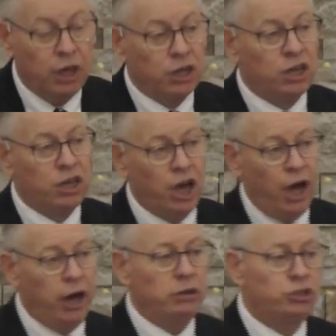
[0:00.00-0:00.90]

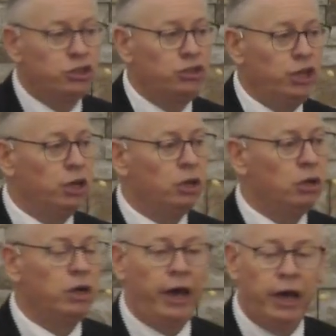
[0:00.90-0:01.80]
God still
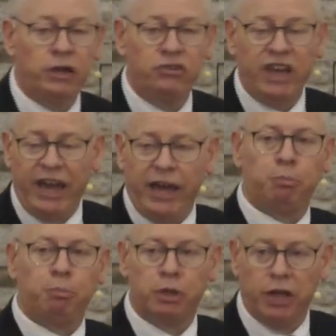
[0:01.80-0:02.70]
has a
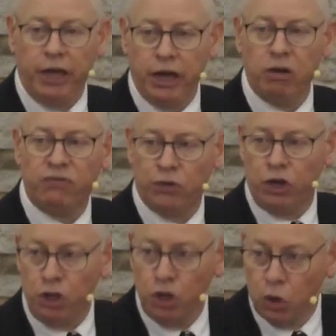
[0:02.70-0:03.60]
plan for
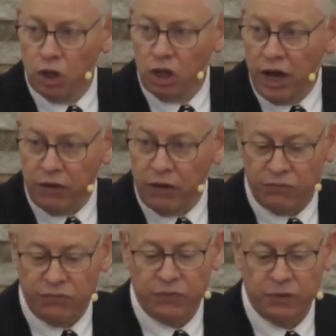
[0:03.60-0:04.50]
your life.